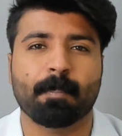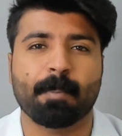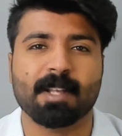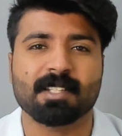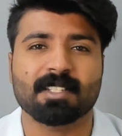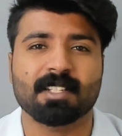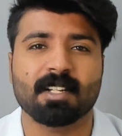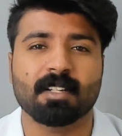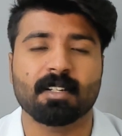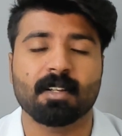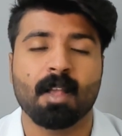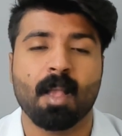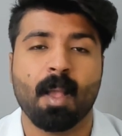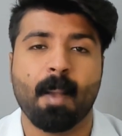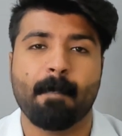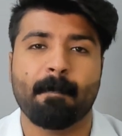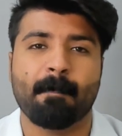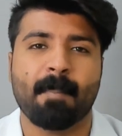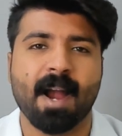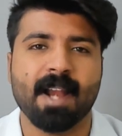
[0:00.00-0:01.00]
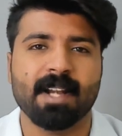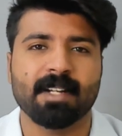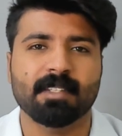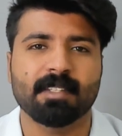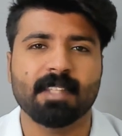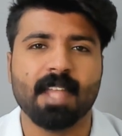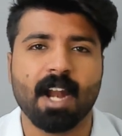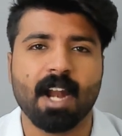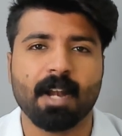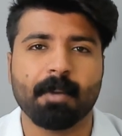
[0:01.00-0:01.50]
present, might
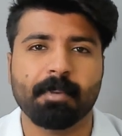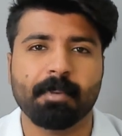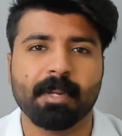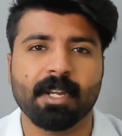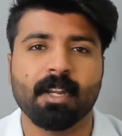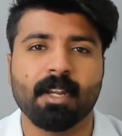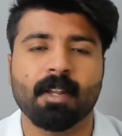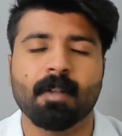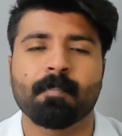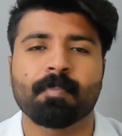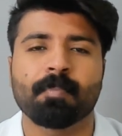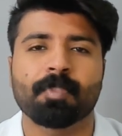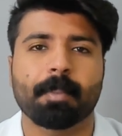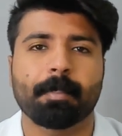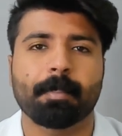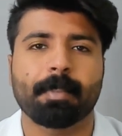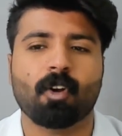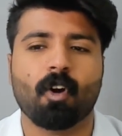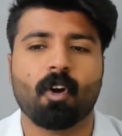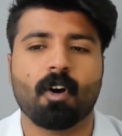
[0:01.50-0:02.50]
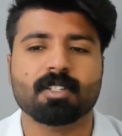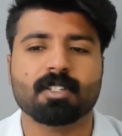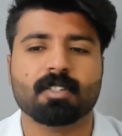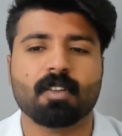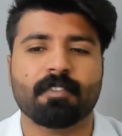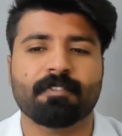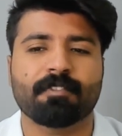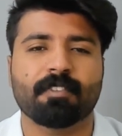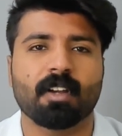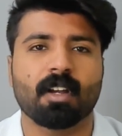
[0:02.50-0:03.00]
that be because
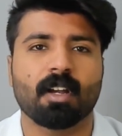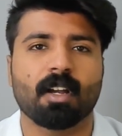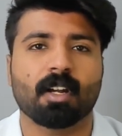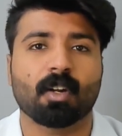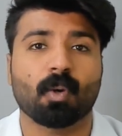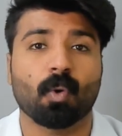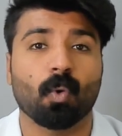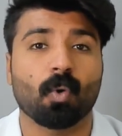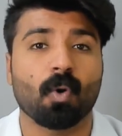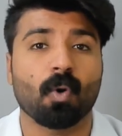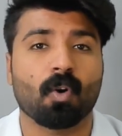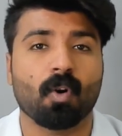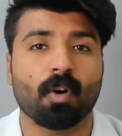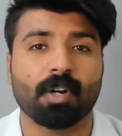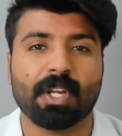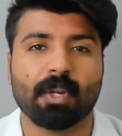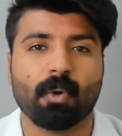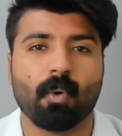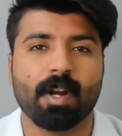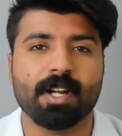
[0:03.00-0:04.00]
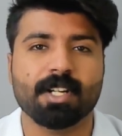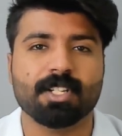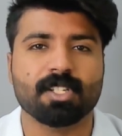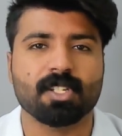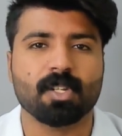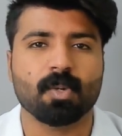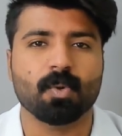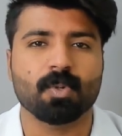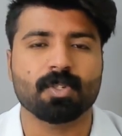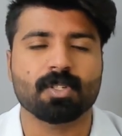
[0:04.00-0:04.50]
of glucocorticoids
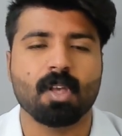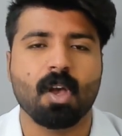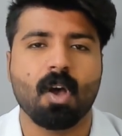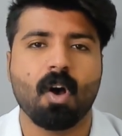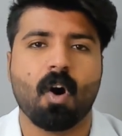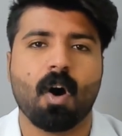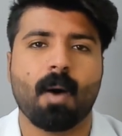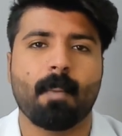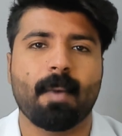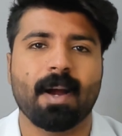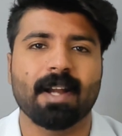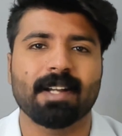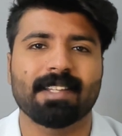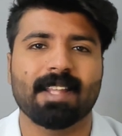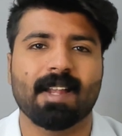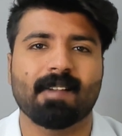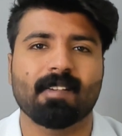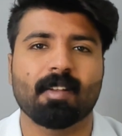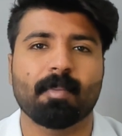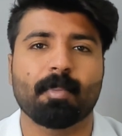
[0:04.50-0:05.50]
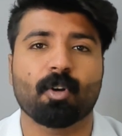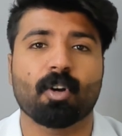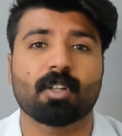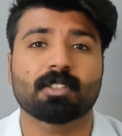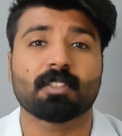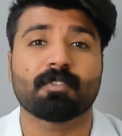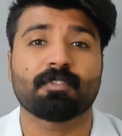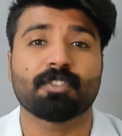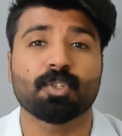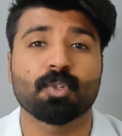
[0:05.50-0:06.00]
use, or might that be
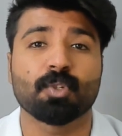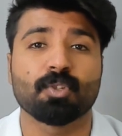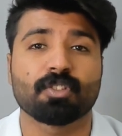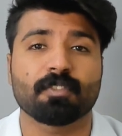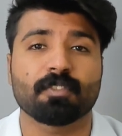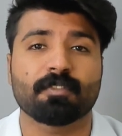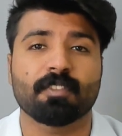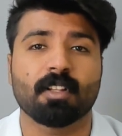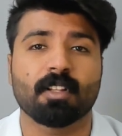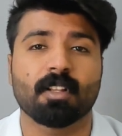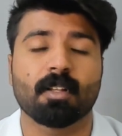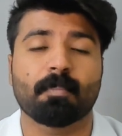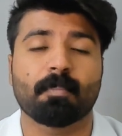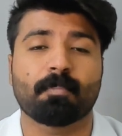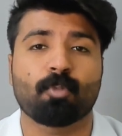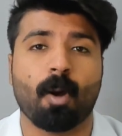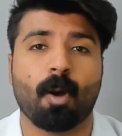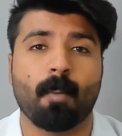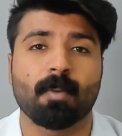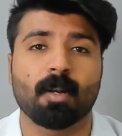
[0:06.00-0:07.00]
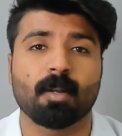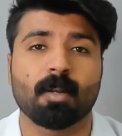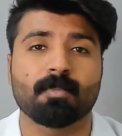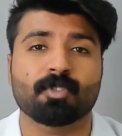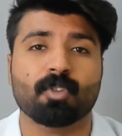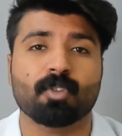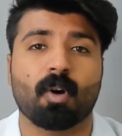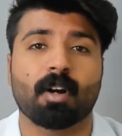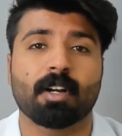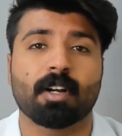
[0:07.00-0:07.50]
because of neutrophil
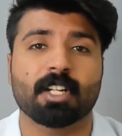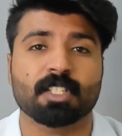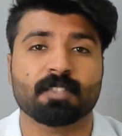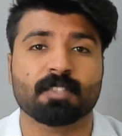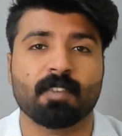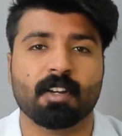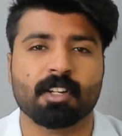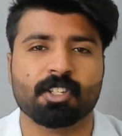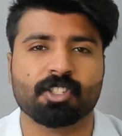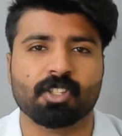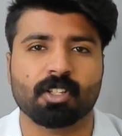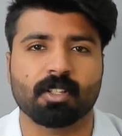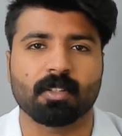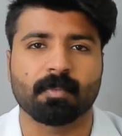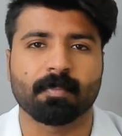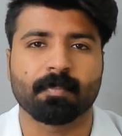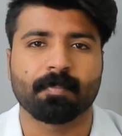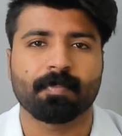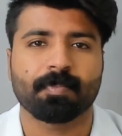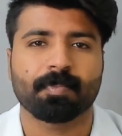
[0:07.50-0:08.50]
problems or dysfunction.